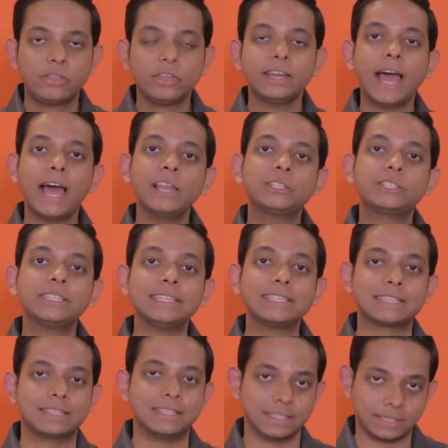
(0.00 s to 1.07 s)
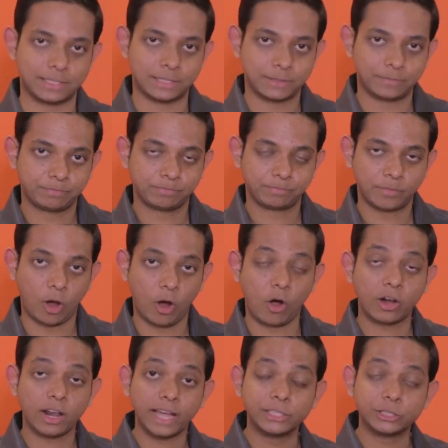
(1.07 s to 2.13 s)
The analogy is this.
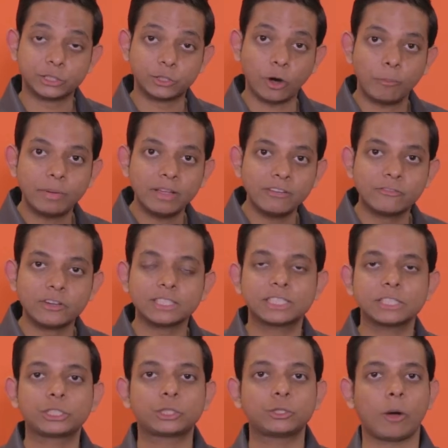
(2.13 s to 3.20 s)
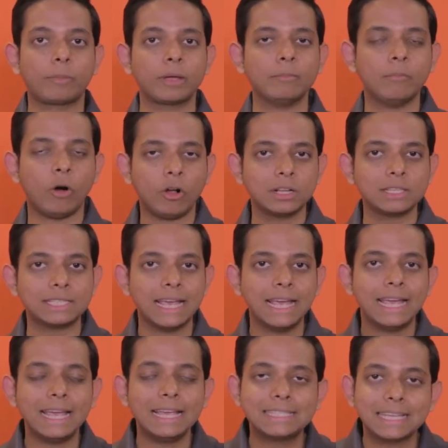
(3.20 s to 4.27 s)
Online shopping versus shopping malls
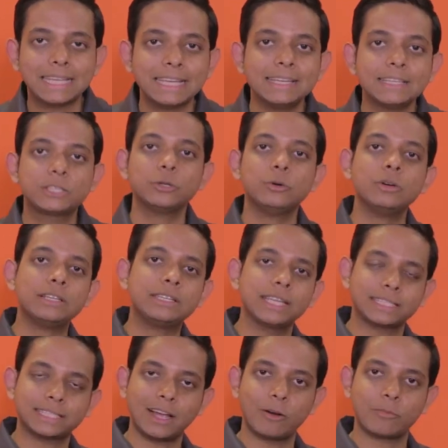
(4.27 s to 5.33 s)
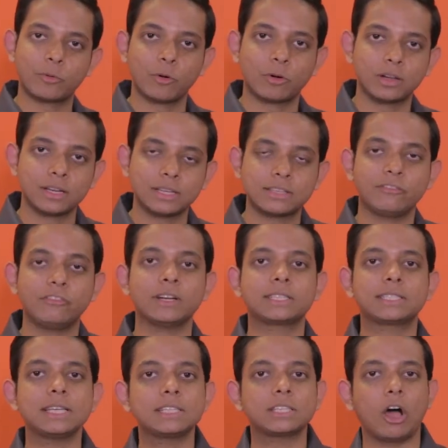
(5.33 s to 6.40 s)
is akin to discount brokers
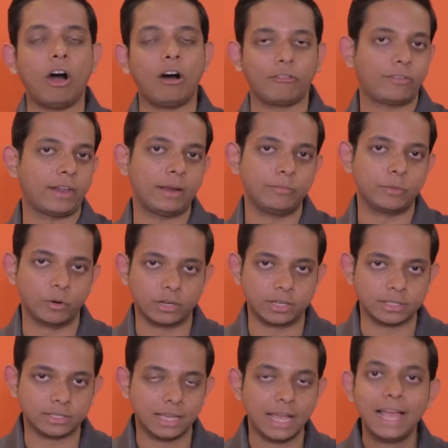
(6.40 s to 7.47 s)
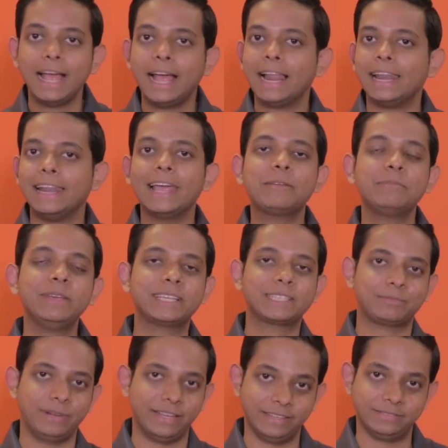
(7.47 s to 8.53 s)
versus offline brokers. Let me
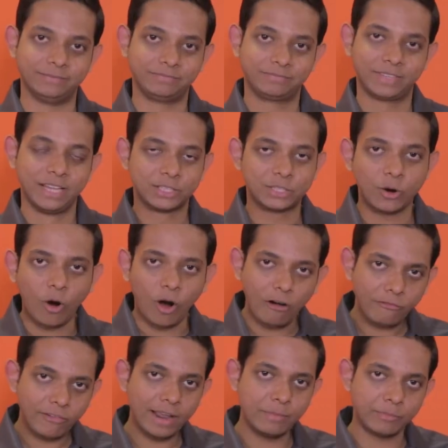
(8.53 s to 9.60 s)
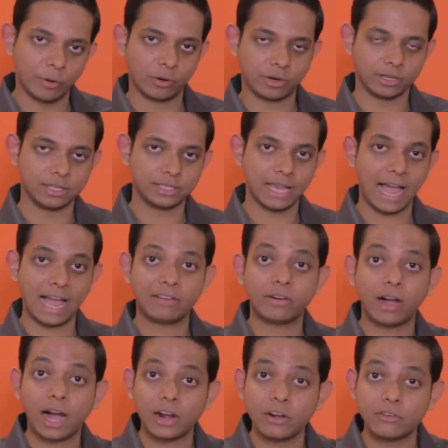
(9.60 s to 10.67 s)
explain. So offline brokers have
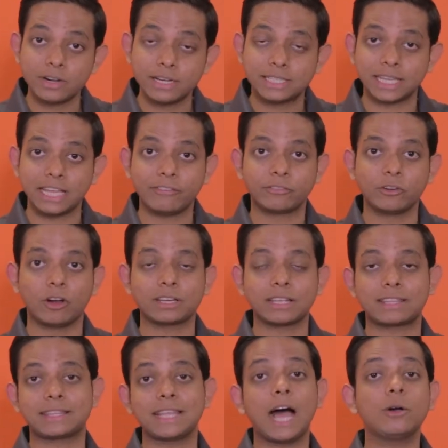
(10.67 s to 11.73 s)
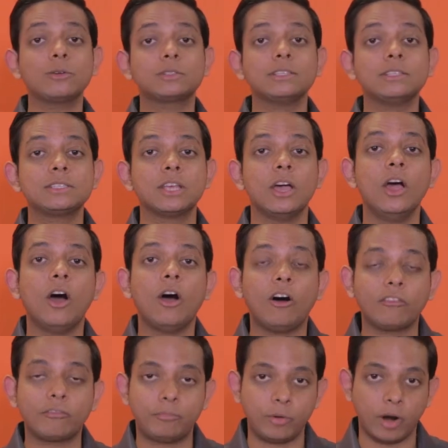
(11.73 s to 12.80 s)
hundreds, if not thousands,
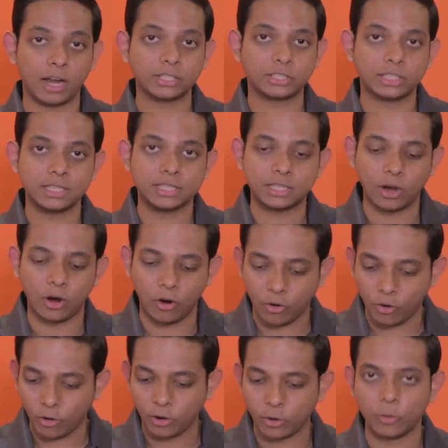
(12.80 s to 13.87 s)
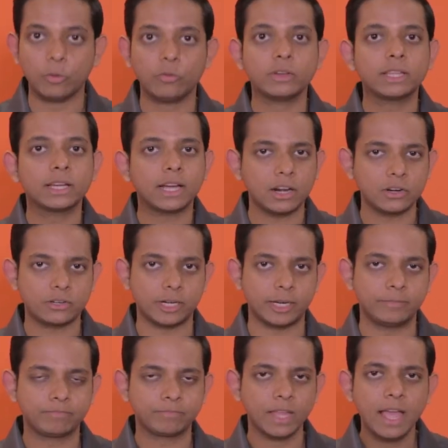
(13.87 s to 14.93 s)
of branches all over the
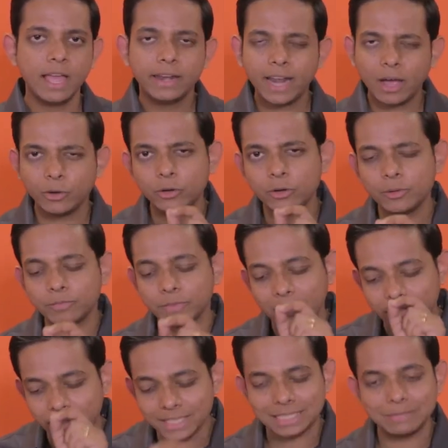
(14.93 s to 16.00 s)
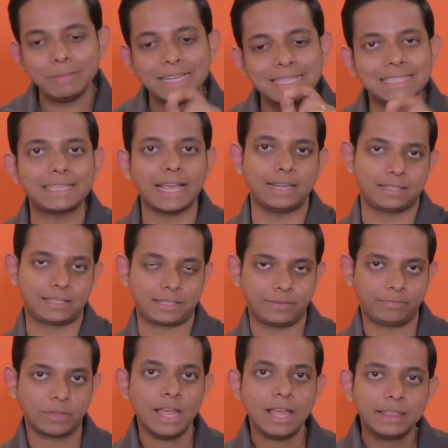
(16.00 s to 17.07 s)
country. Now, this made sense.
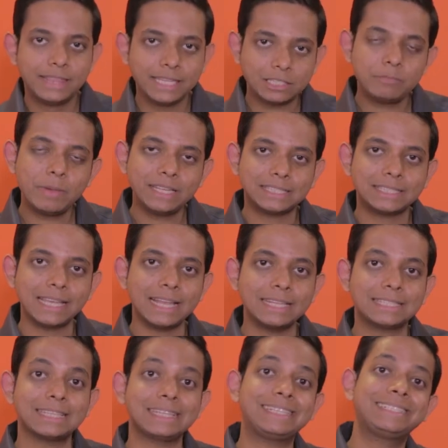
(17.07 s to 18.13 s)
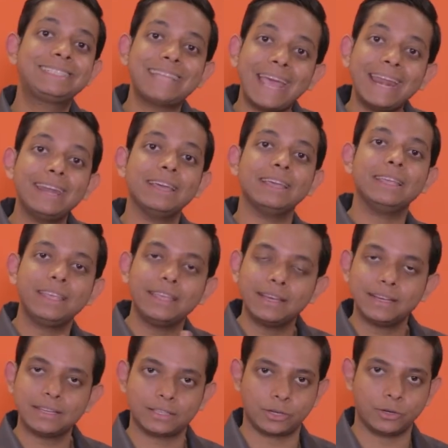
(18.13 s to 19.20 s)
This made sense 10
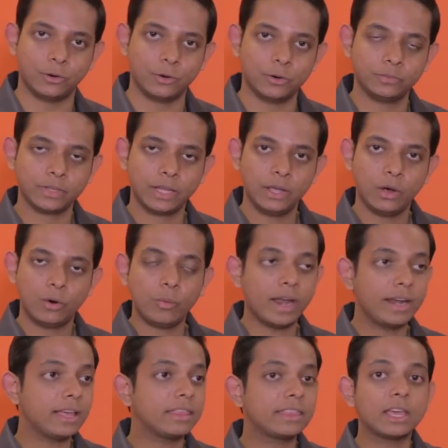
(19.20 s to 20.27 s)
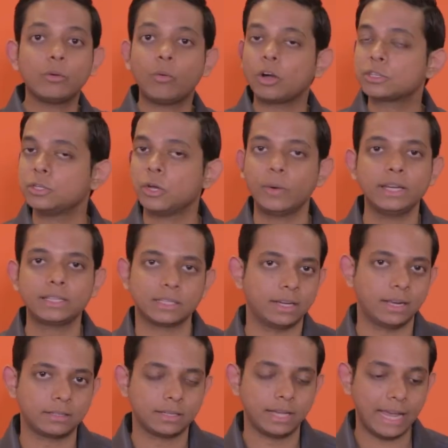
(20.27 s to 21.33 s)
years ago when there was no
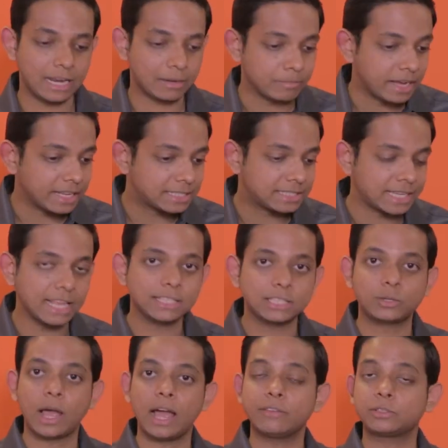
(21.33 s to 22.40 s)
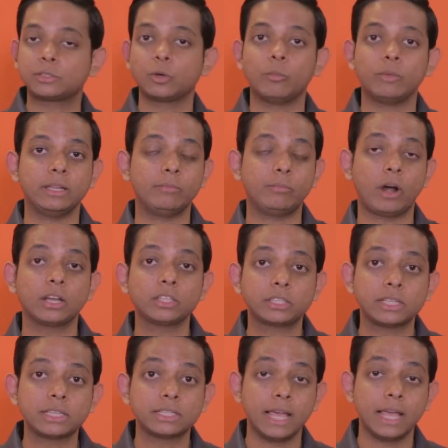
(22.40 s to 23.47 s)
internet. It made sense to have so many
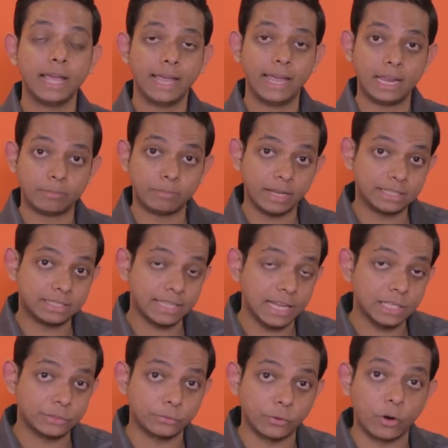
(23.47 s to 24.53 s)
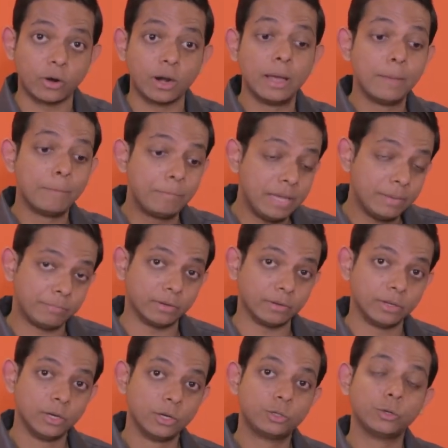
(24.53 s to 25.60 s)
branches. It made sense for
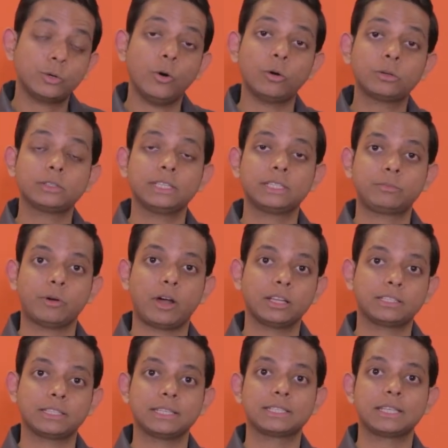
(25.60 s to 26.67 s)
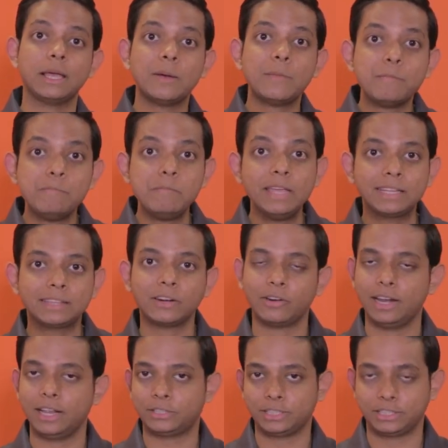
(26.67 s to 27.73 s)
people to go to these branches, meet the
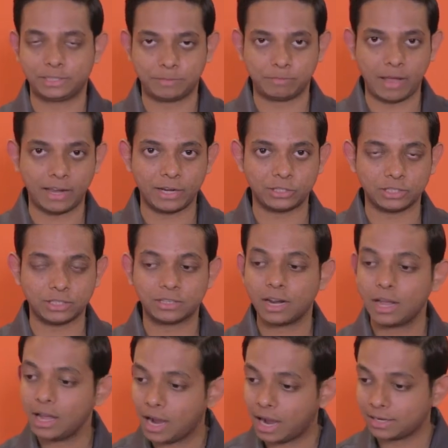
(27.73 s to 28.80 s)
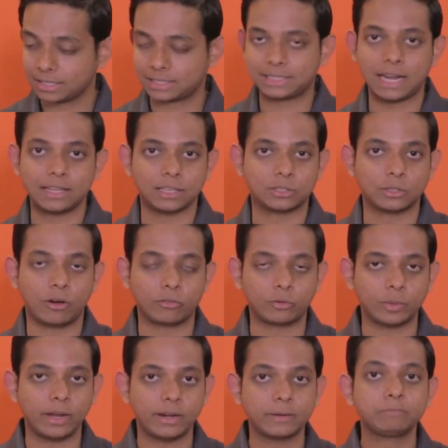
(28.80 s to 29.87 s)
relationship manager, understand the
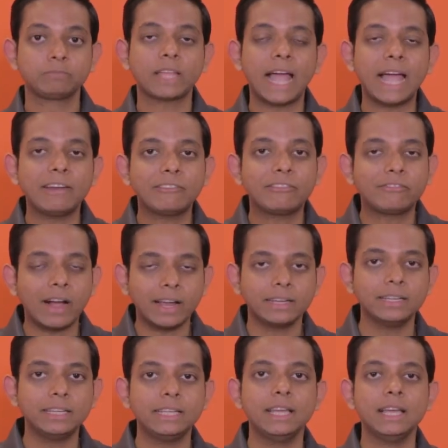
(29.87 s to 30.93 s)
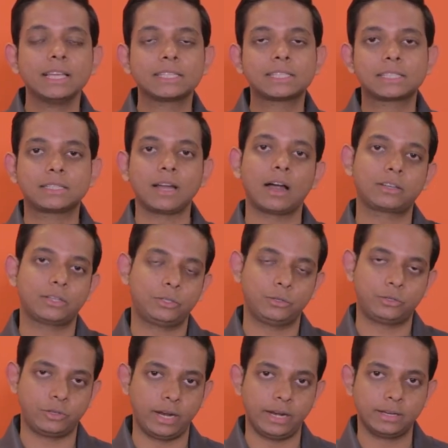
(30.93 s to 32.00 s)
software, and finally start to
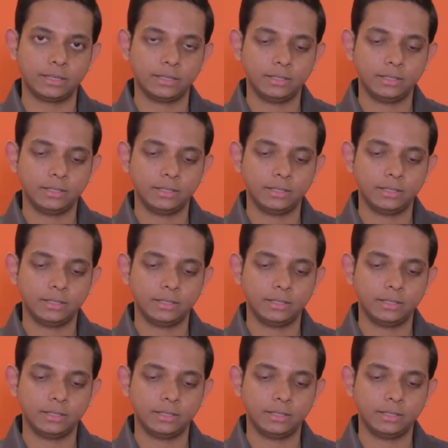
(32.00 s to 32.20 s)
trade.